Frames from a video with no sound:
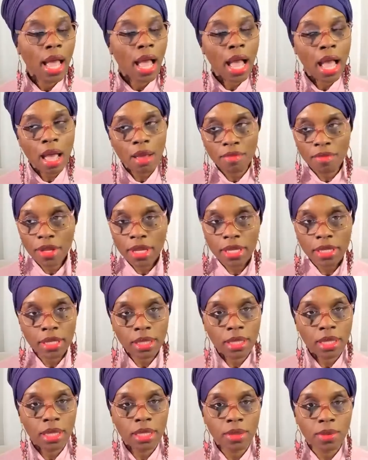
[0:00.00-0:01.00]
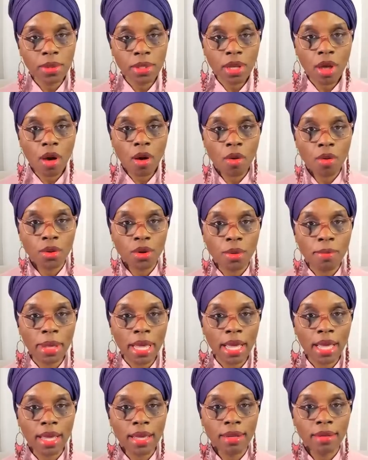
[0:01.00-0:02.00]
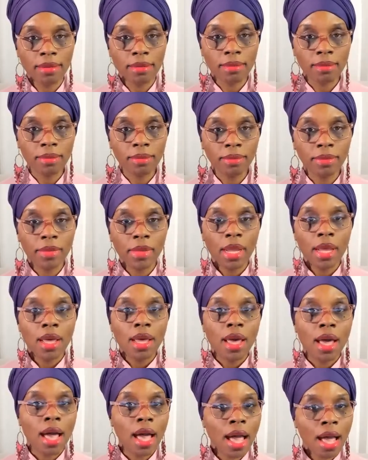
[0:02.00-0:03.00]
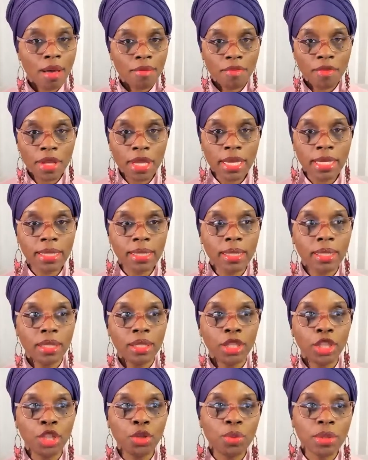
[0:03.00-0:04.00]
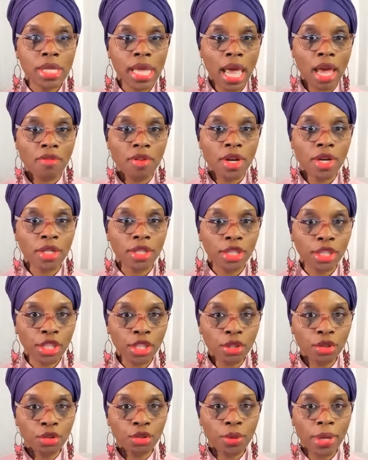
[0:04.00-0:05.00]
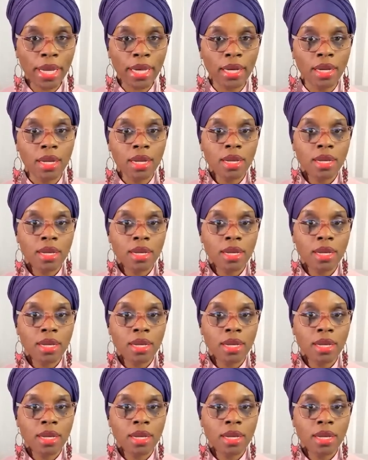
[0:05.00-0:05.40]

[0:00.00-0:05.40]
Obviously, this was an older man. Obviously, she was having her children